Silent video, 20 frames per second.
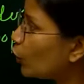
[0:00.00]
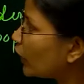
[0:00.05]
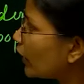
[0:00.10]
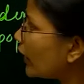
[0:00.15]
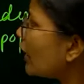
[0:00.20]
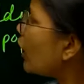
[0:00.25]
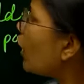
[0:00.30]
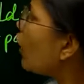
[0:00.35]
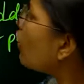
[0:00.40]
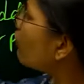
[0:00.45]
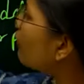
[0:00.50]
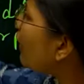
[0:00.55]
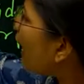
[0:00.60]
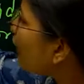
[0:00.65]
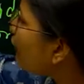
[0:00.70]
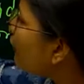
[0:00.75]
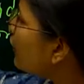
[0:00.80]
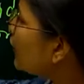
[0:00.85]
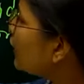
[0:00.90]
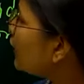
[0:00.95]
Okay,
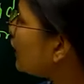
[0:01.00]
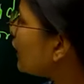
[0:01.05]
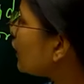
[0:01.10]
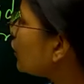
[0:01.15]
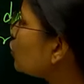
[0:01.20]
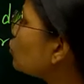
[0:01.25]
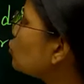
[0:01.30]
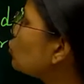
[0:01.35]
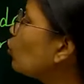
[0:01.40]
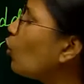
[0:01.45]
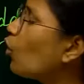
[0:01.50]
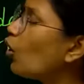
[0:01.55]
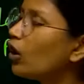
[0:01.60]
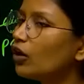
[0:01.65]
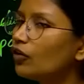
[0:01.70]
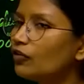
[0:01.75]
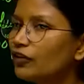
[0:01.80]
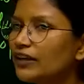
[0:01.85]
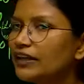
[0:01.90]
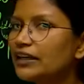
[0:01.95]
why we need to know
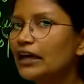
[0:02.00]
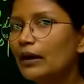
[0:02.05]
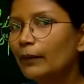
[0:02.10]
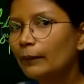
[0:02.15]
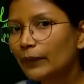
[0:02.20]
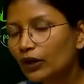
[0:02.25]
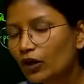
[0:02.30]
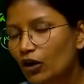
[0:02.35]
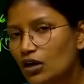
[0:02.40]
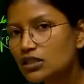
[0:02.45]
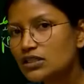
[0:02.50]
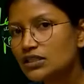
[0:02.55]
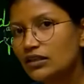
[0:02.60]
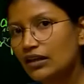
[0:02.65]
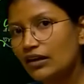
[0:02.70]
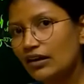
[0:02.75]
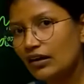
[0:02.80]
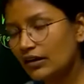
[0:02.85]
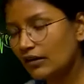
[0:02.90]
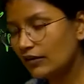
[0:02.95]
all of it? Because
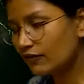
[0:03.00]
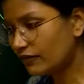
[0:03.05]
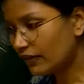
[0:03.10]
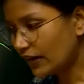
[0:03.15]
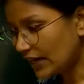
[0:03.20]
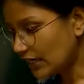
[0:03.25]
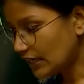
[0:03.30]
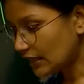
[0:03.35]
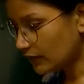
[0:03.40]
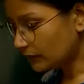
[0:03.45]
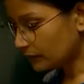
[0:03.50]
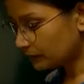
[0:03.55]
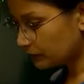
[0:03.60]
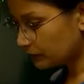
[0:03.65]
while